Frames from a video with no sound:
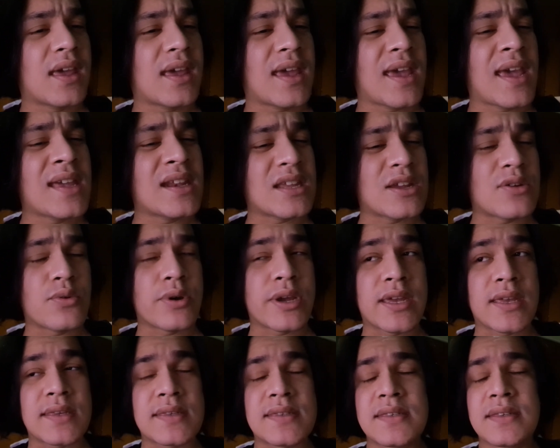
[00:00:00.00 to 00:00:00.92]

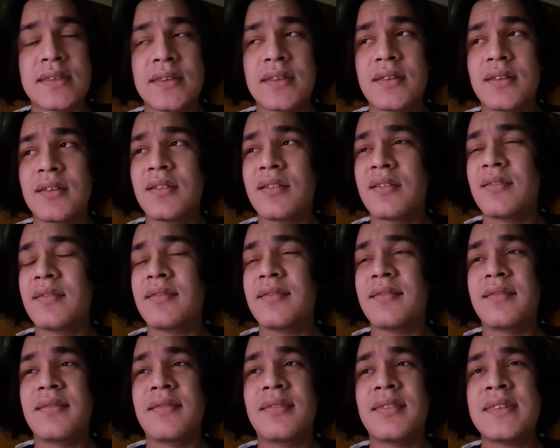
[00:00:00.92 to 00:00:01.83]
Anyways,
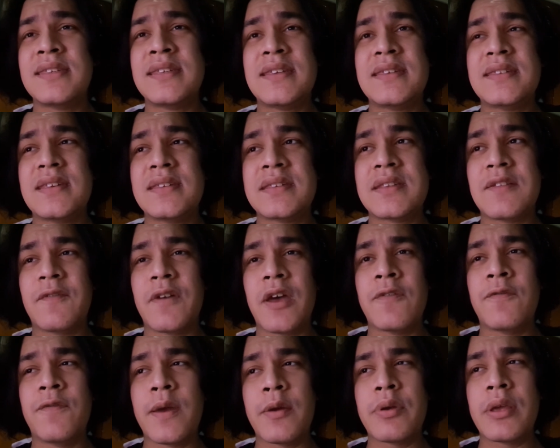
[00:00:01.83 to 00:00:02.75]
this is just a
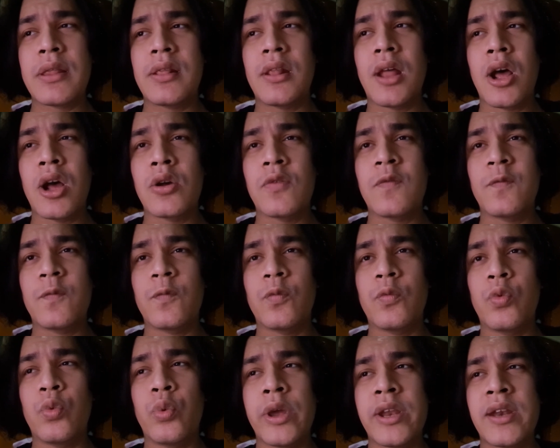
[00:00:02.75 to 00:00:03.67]
very
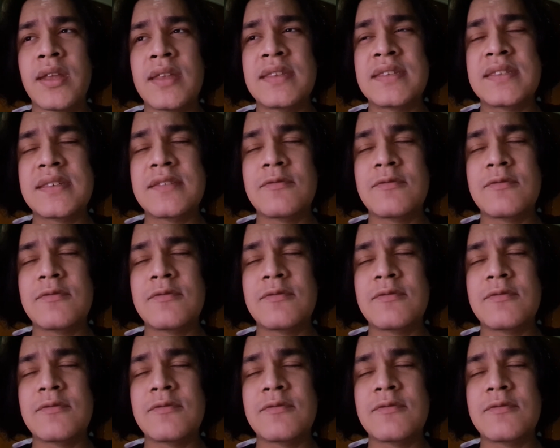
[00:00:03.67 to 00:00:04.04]
long-winded.